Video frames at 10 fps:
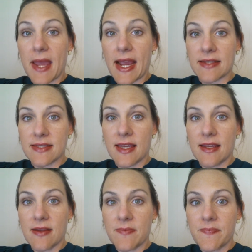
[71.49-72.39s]

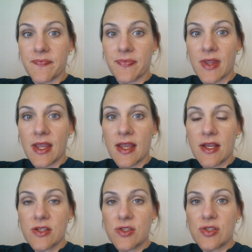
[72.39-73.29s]
asking.
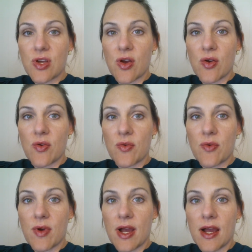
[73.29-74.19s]

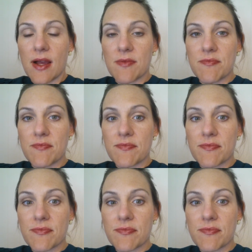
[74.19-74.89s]
So, um,